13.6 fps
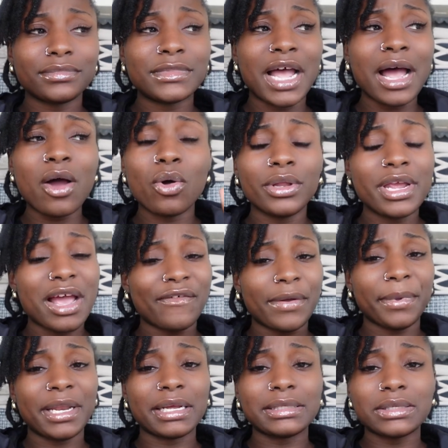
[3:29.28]
not only have I
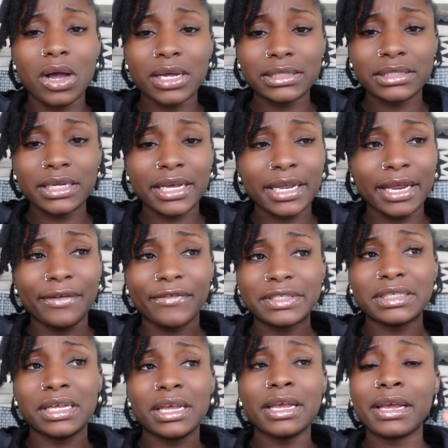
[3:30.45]
been exhausted and
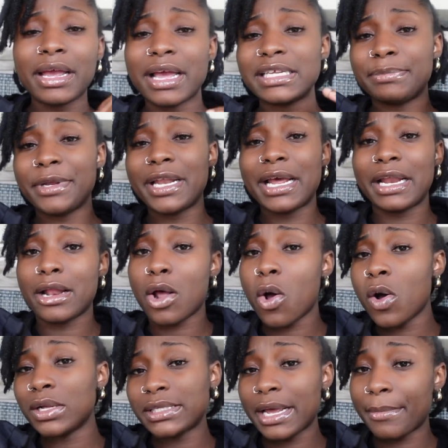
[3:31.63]
fatigue has been at an
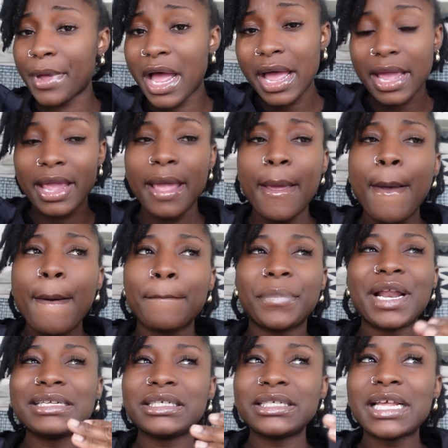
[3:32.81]
all-time high, but
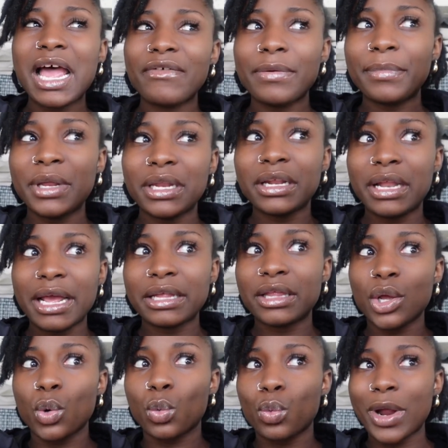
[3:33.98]
I just haven't been in like
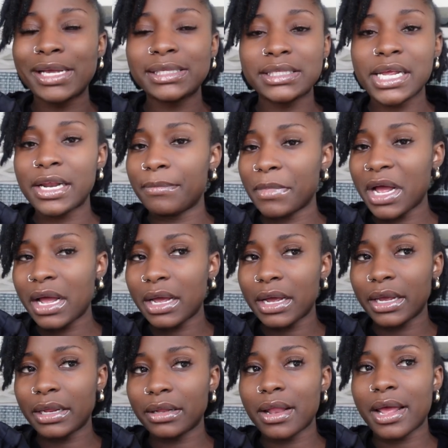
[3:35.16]
the right state of
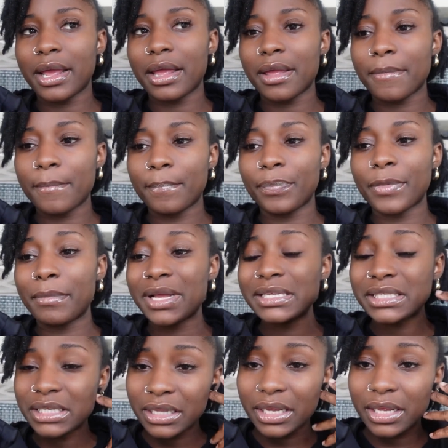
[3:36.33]
mind, like
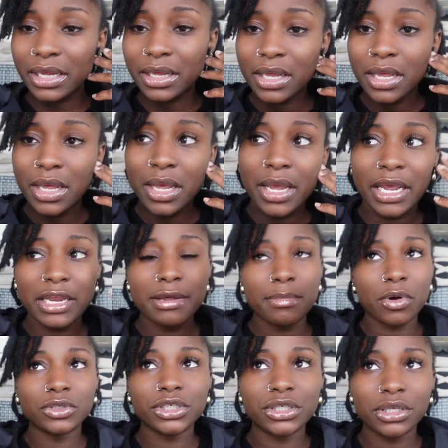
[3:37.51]
mentally and
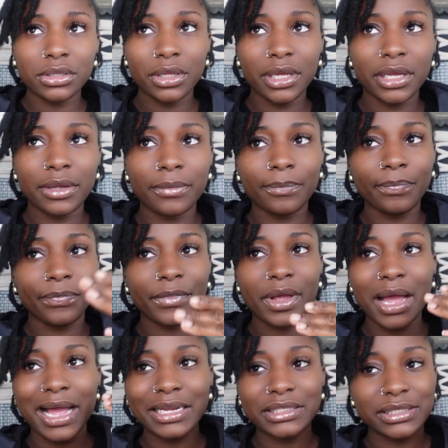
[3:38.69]
emotionally.
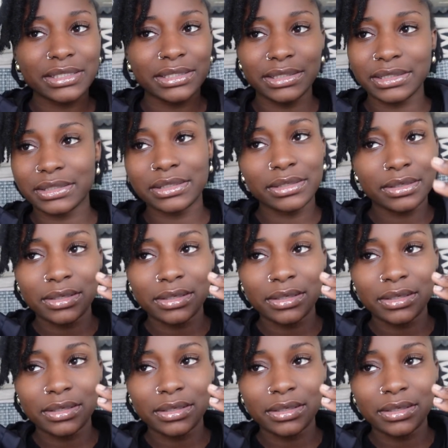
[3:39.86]
I just